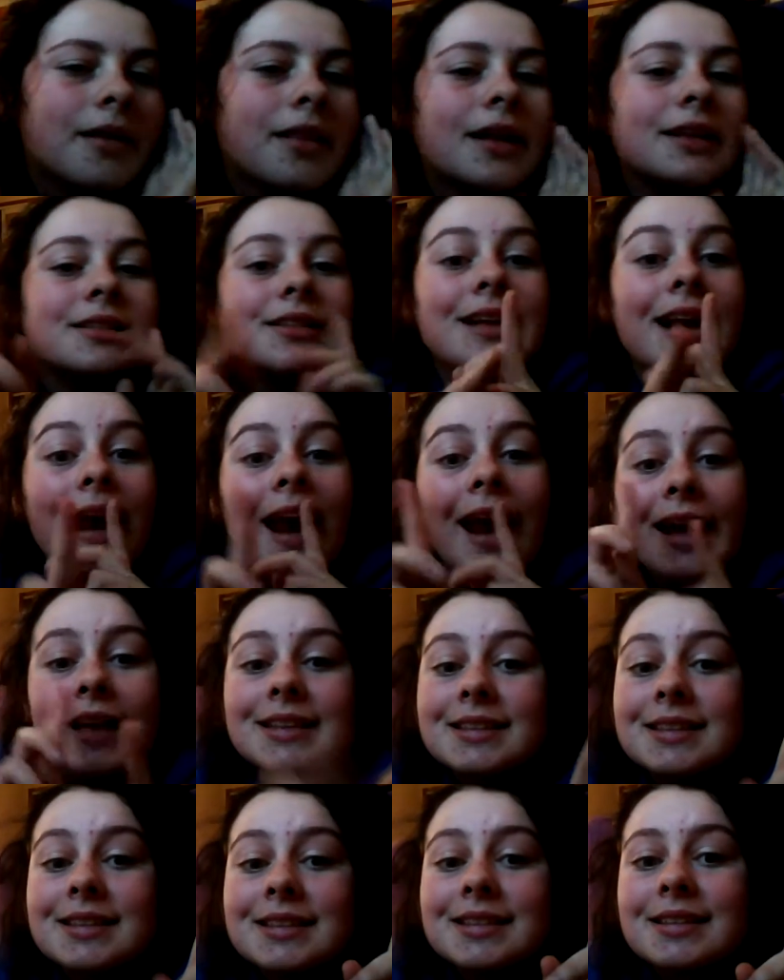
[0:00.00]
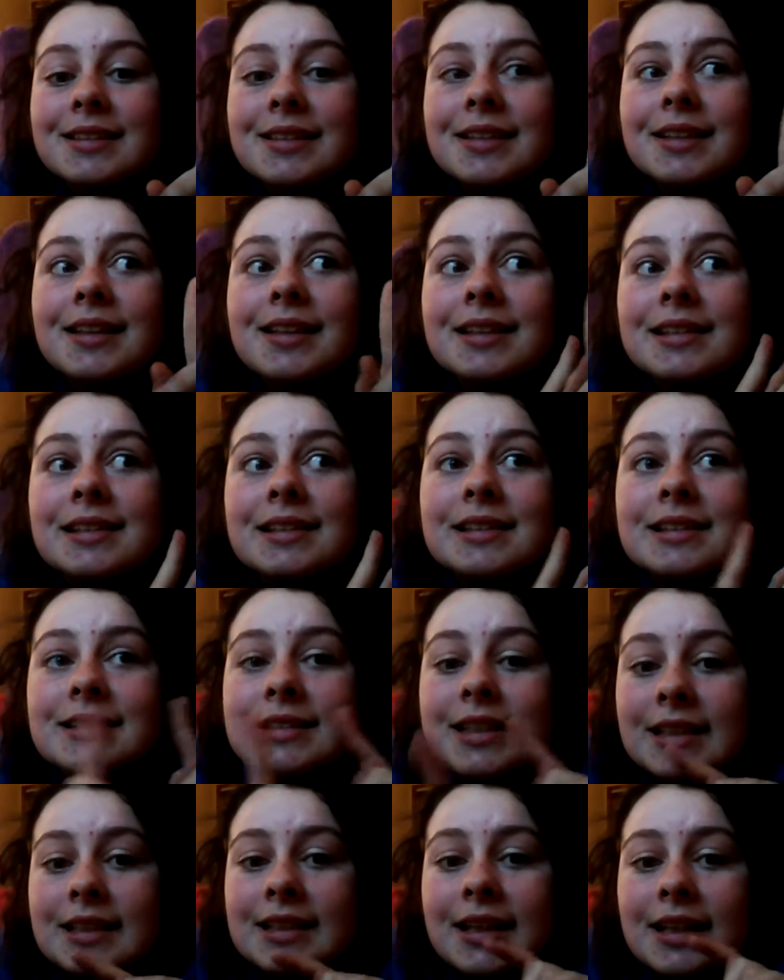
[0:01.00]
there's an X
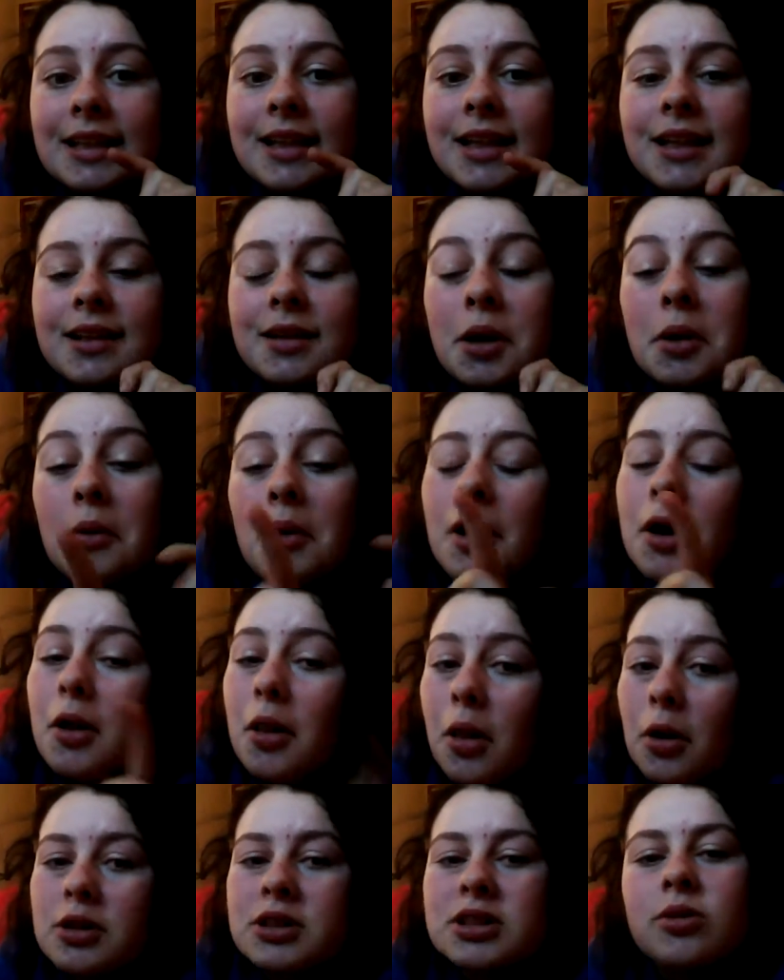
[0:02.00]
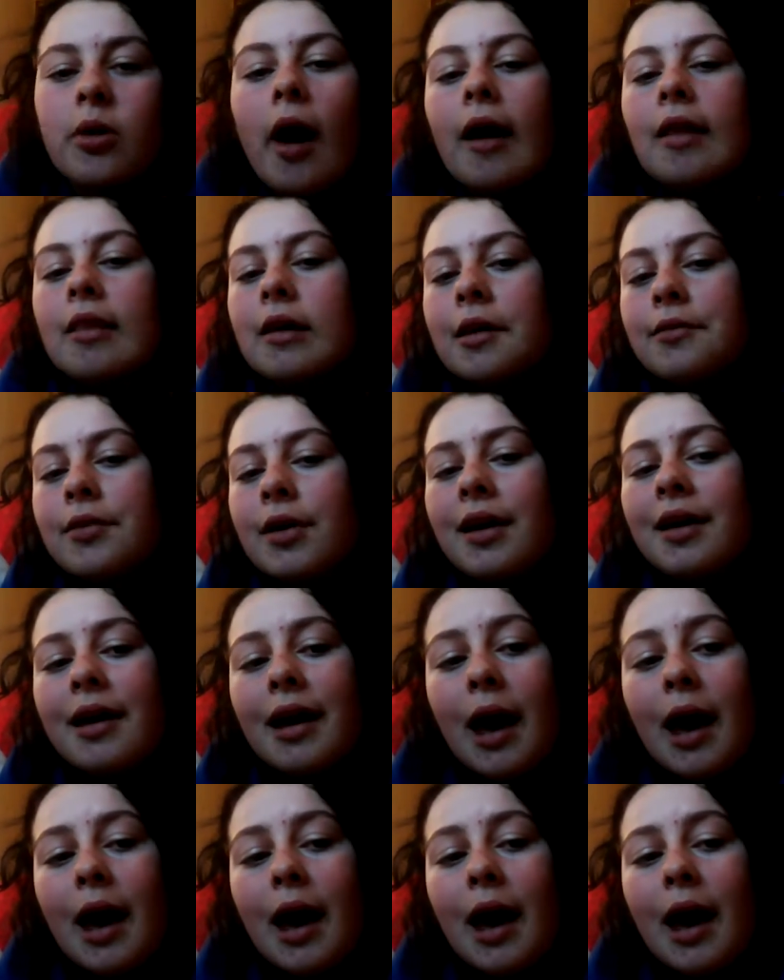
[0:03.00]
city close to where I live,